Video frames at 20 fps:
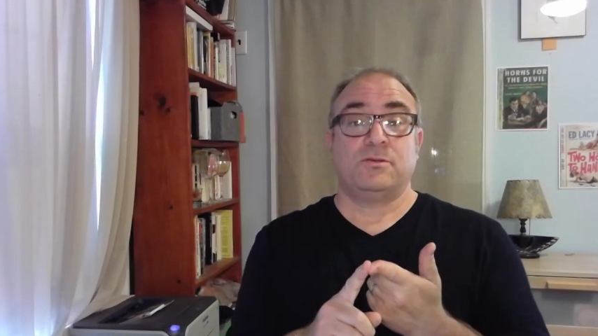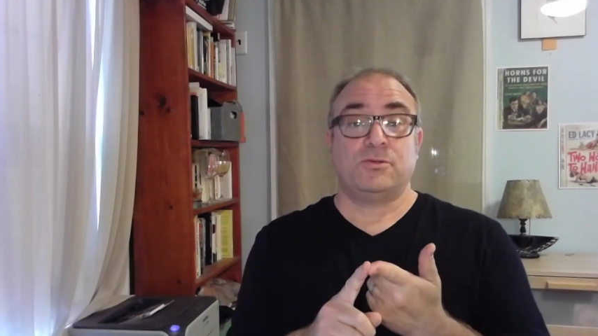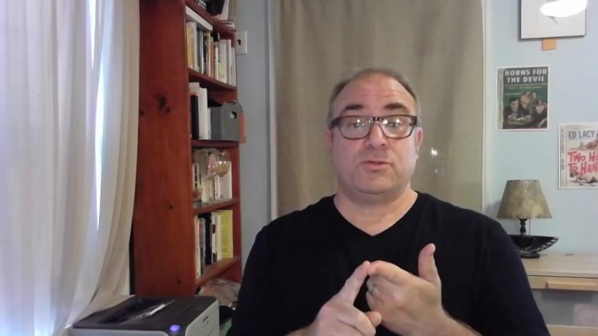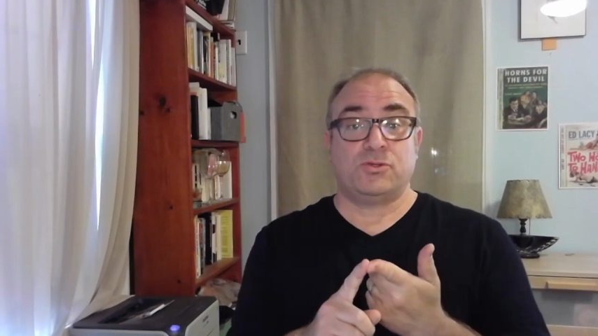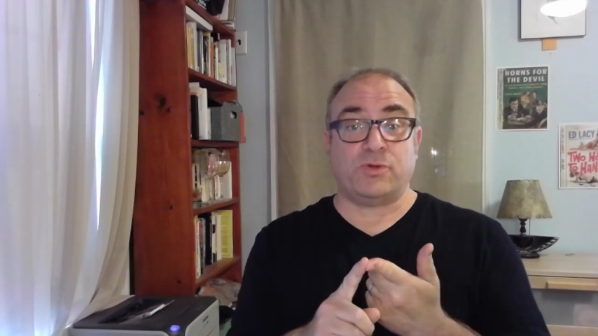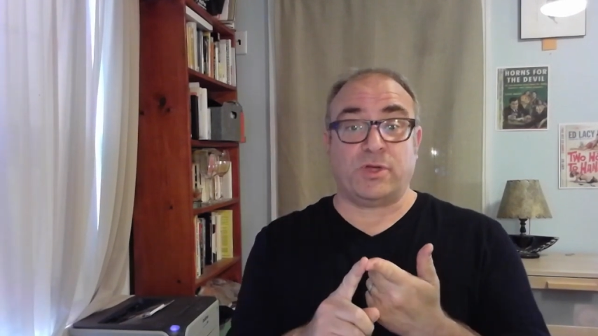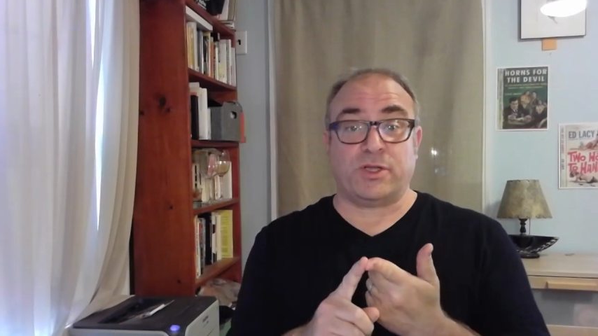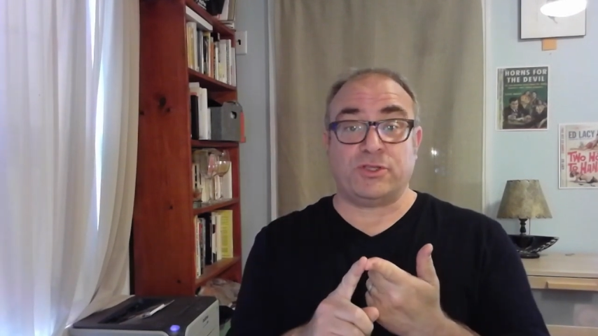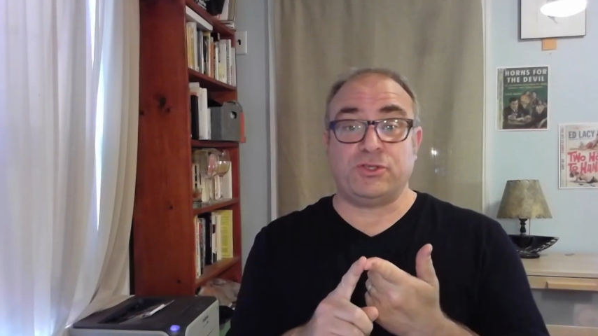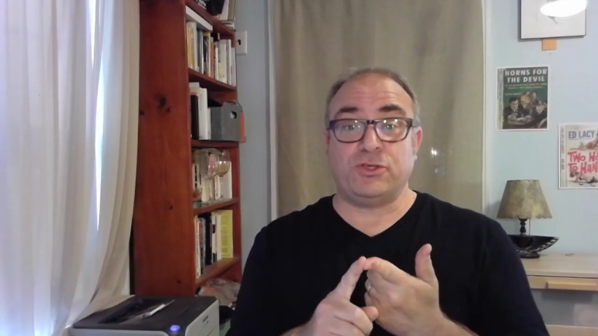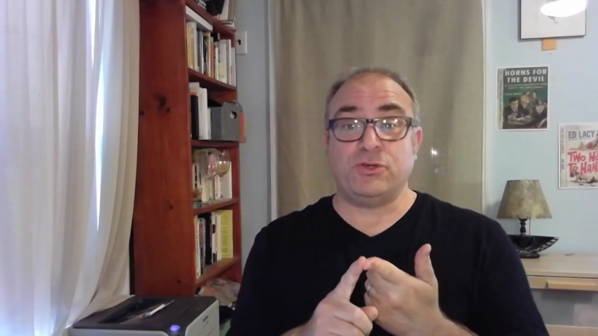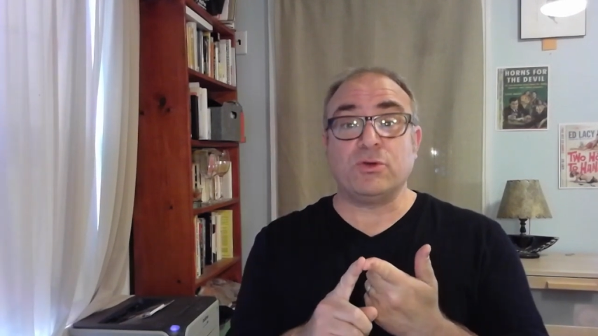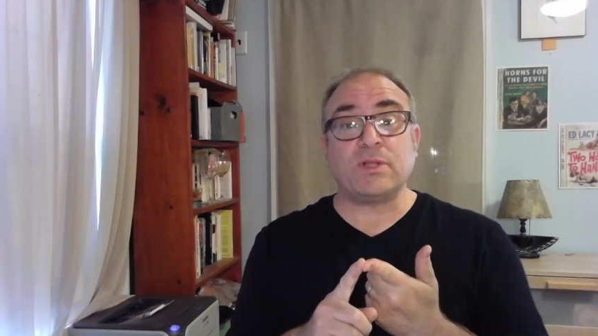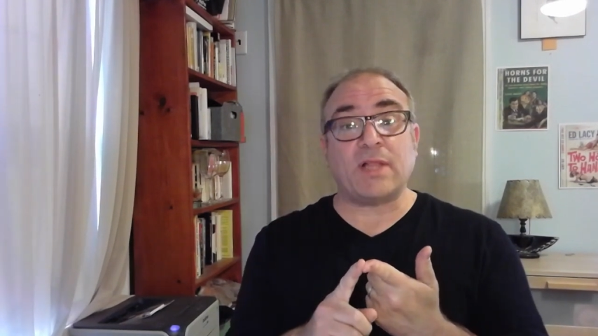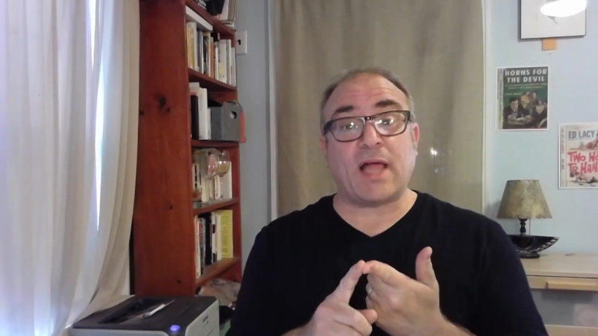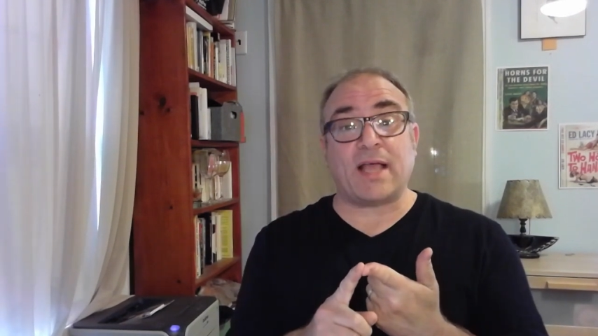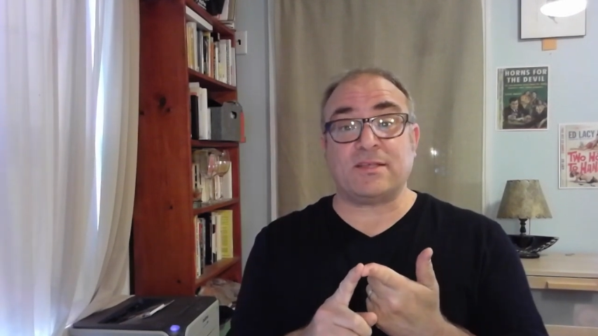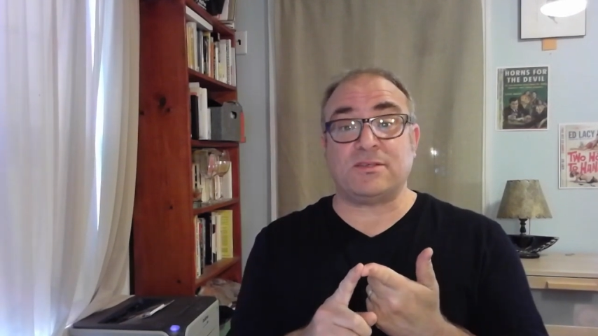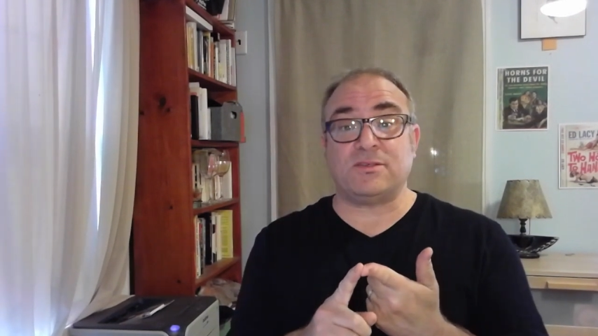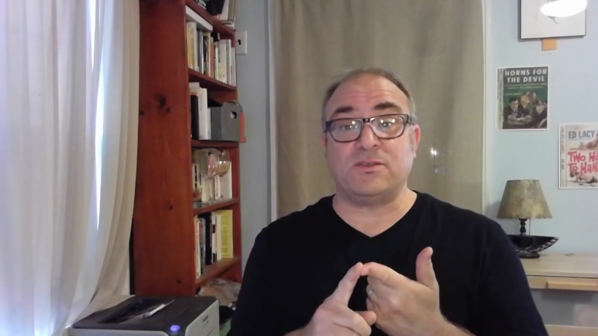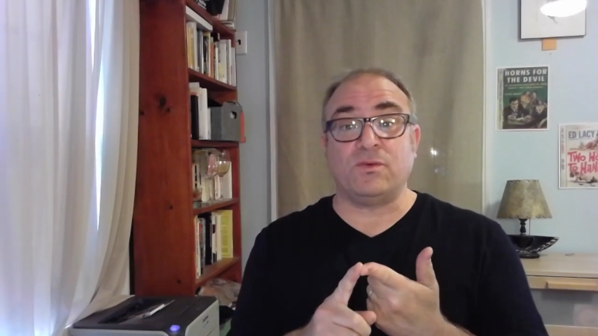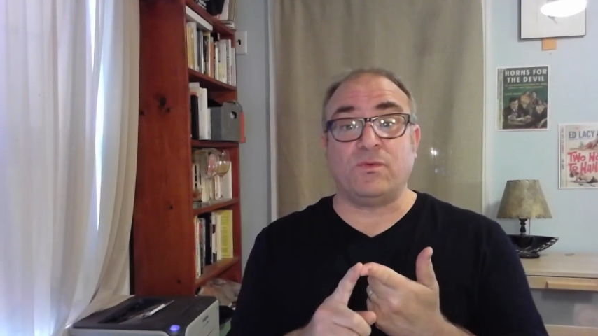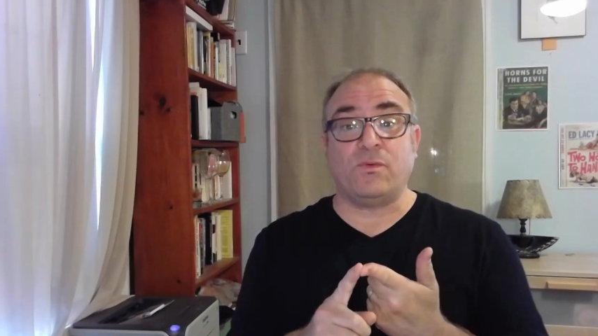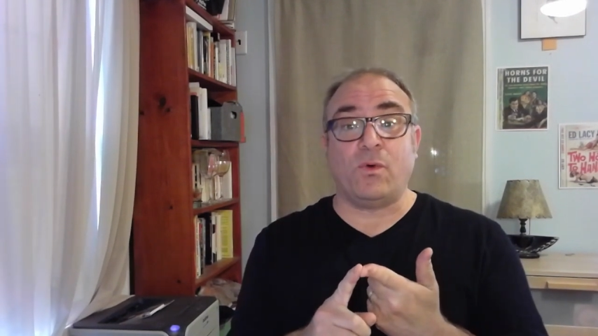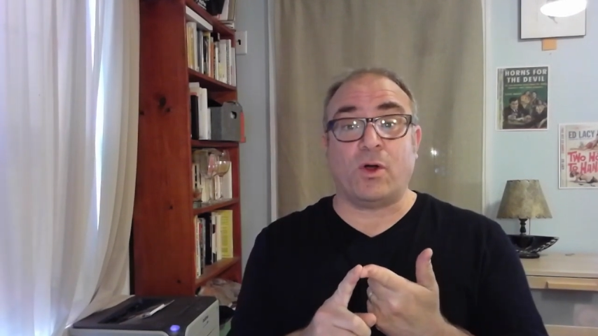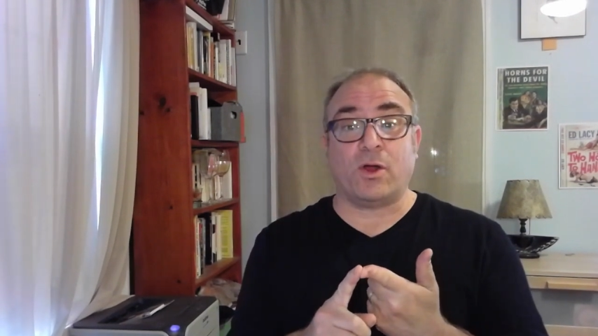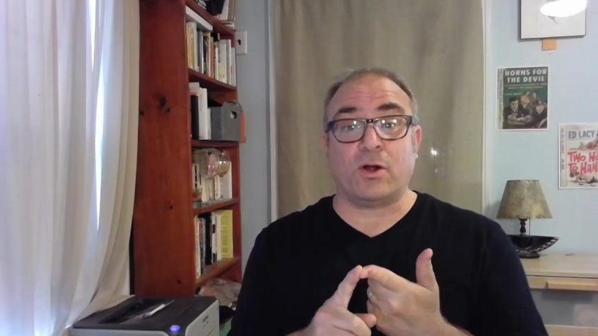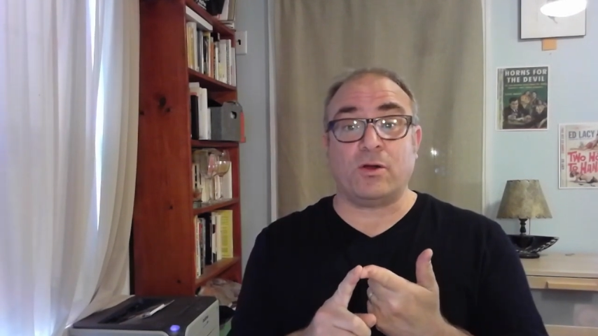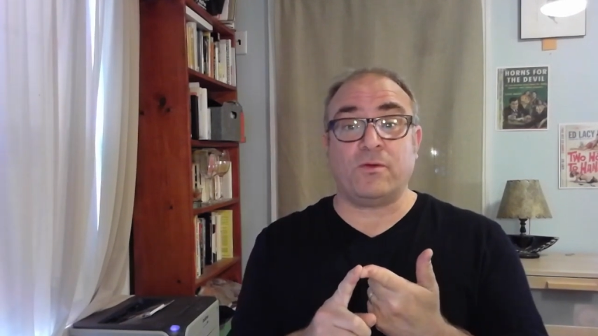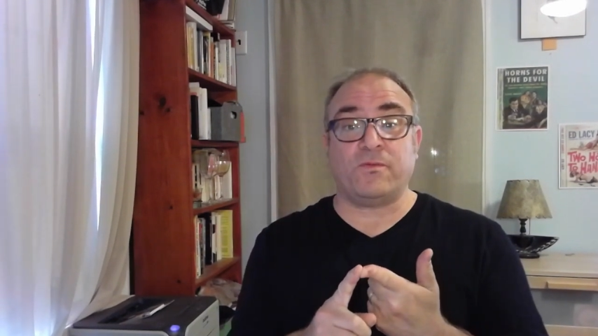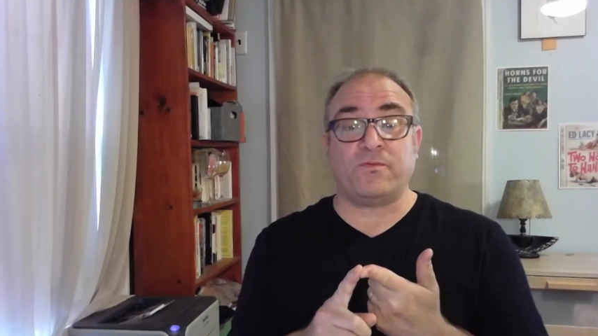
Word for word: Drink two glasses of water